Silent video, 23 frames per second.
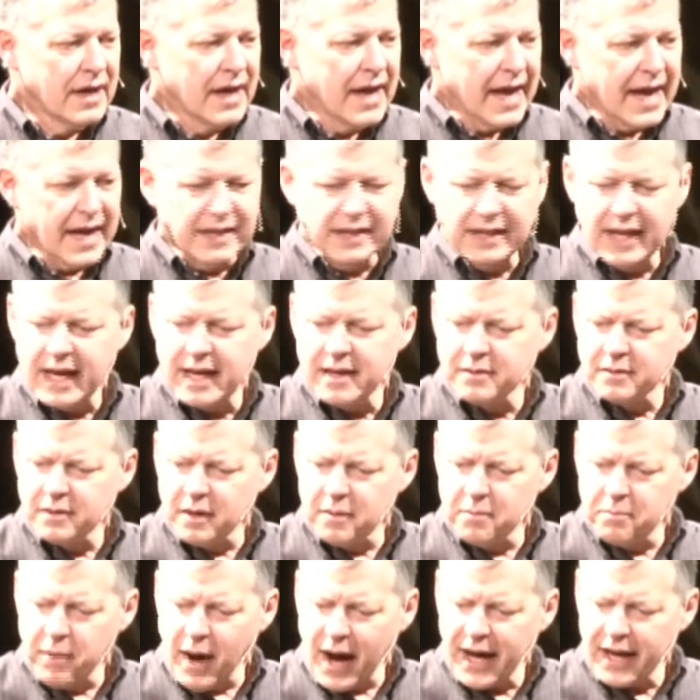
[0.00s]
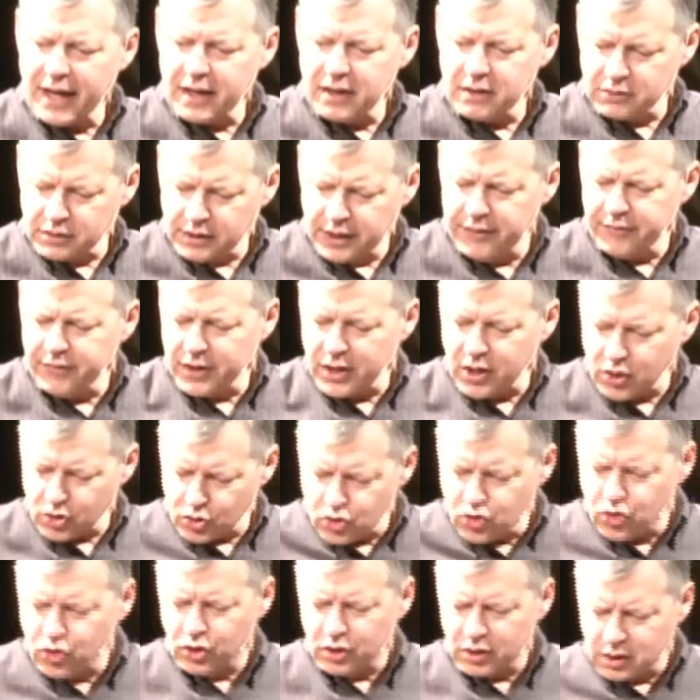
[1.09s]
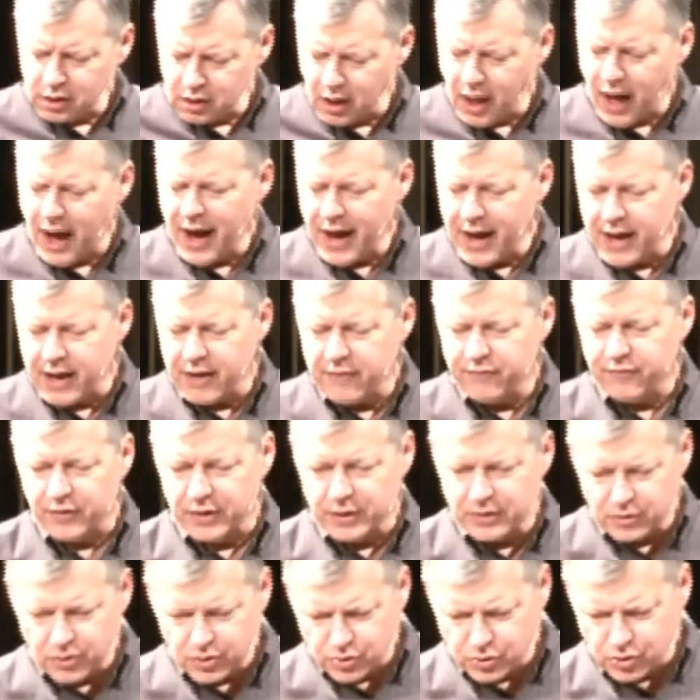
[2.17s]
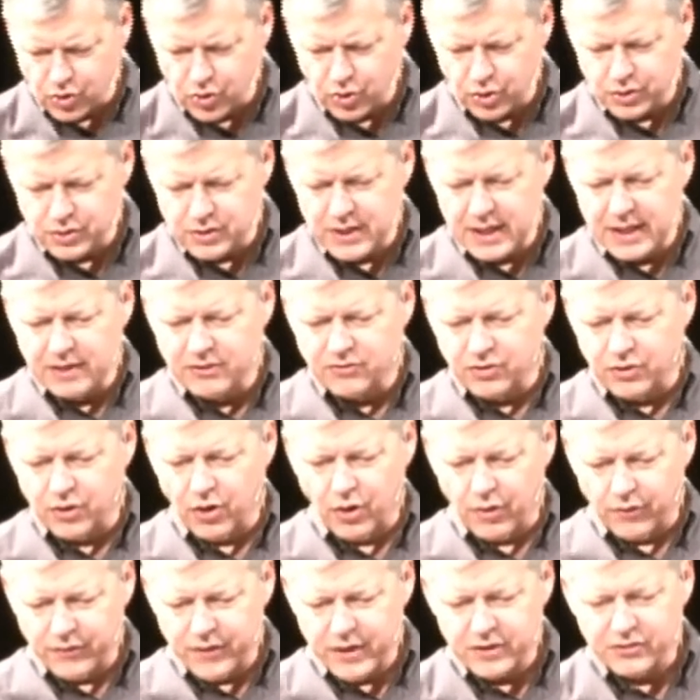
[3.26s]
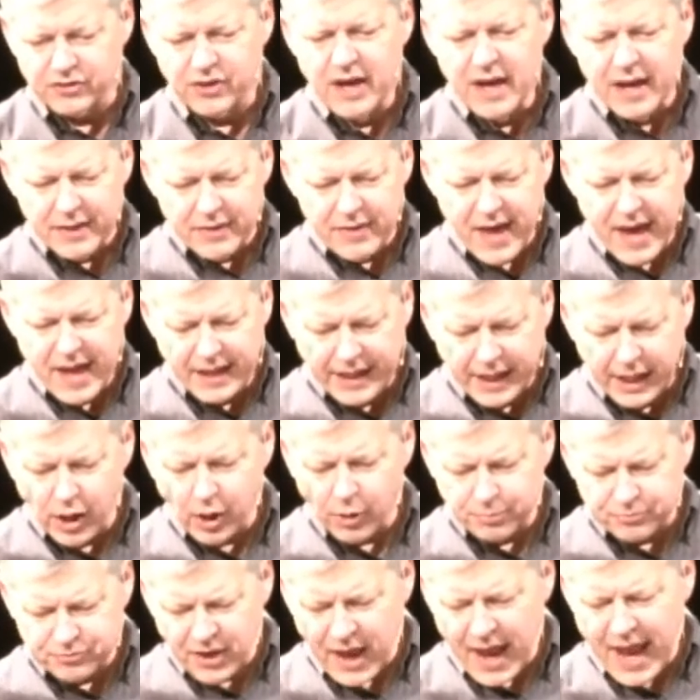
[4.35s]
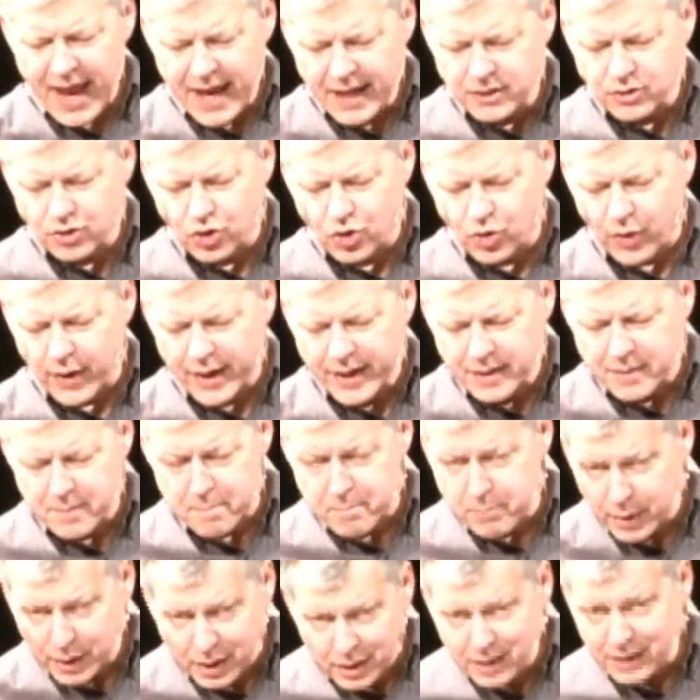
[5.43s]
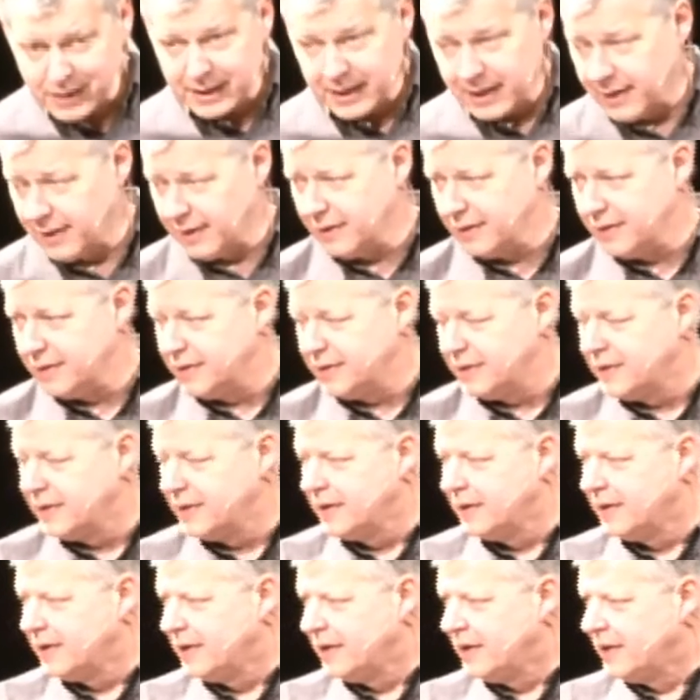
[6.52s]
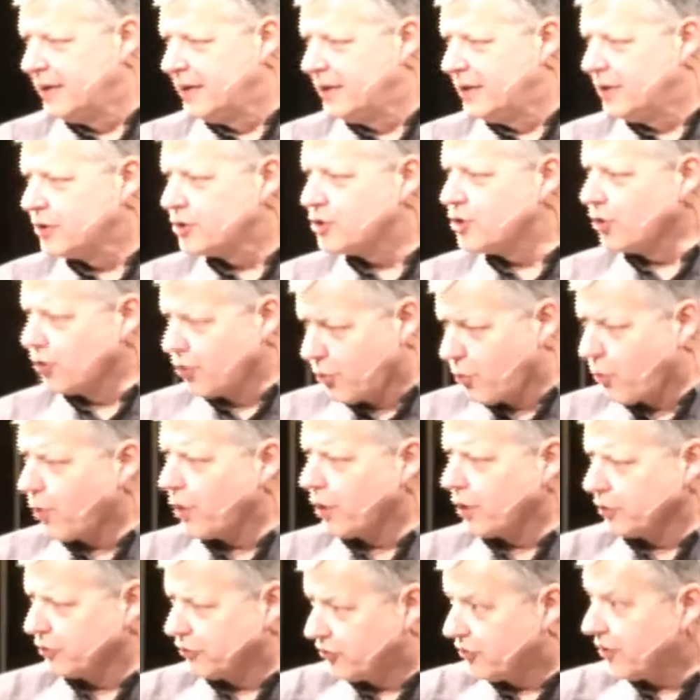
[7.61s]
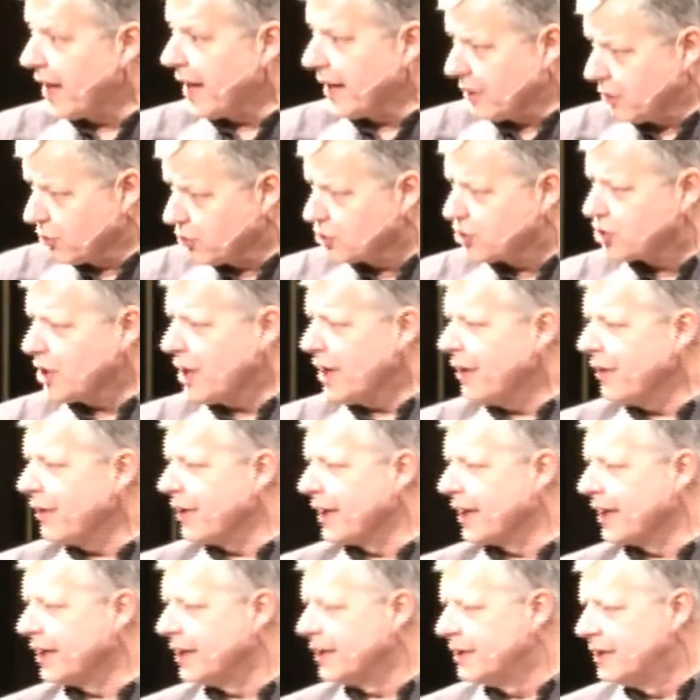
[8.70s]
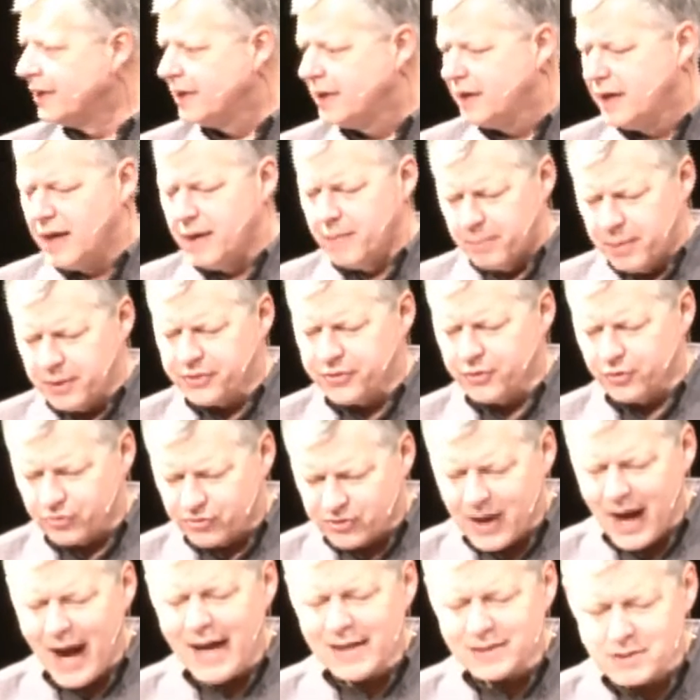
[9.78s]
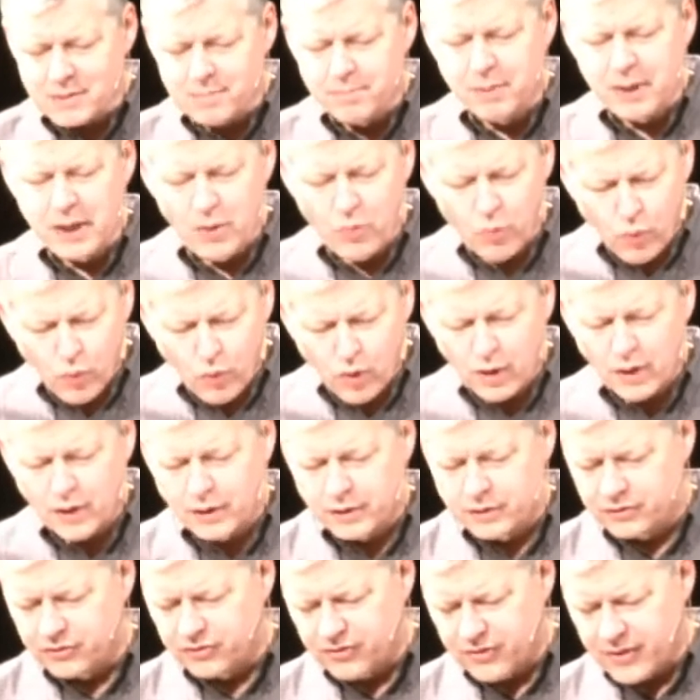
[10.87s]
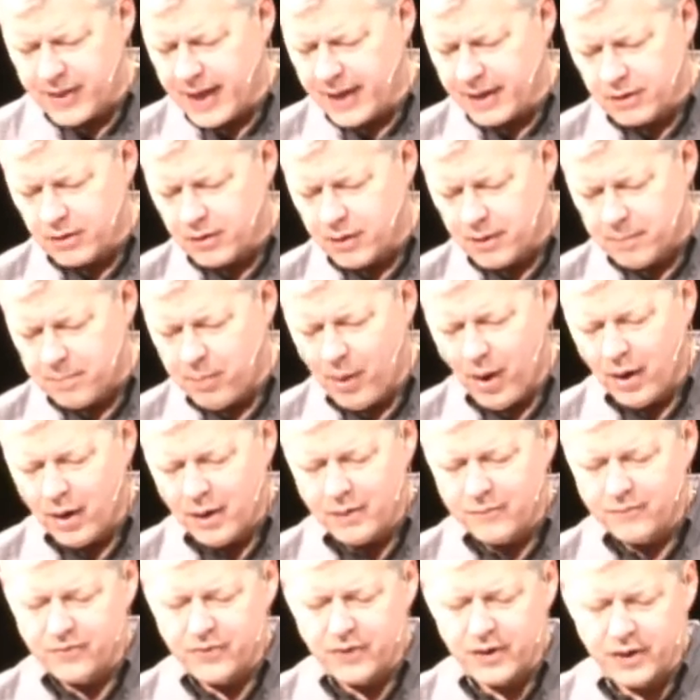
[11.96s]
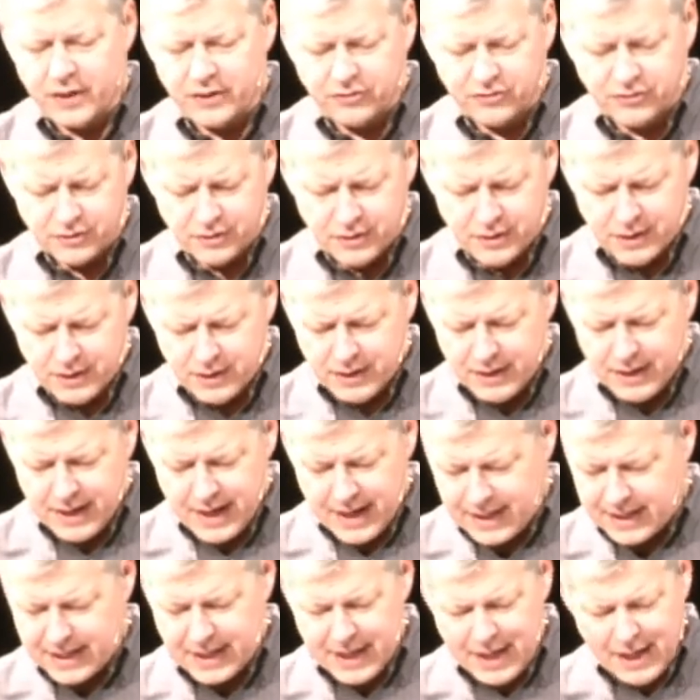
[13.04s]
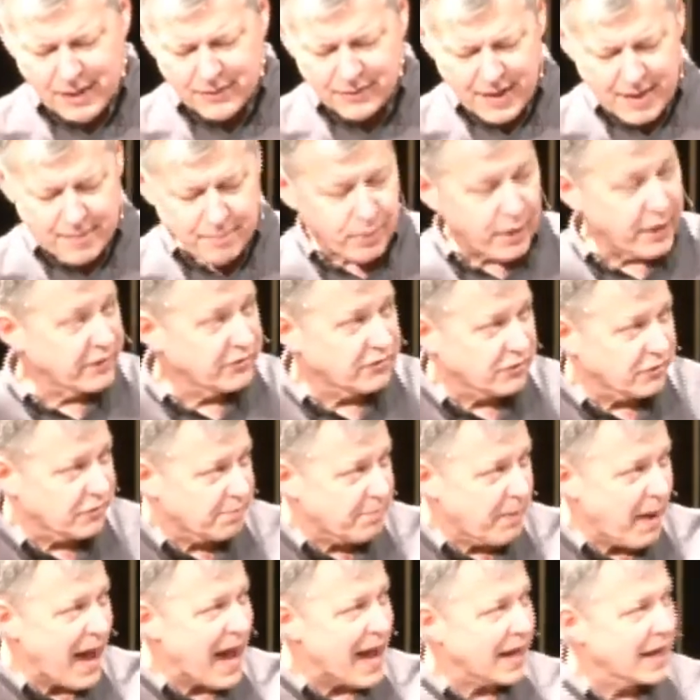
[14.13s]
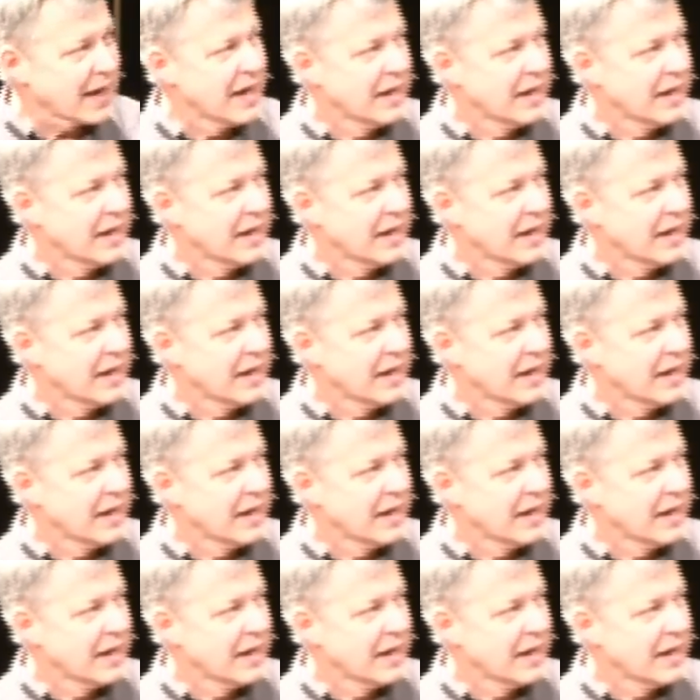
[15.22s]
And, and by living a good life and the good deeds and all this, that helps add credibility to the words that you're sharing. But there's got to be words that are a part of this. And again, that brings us back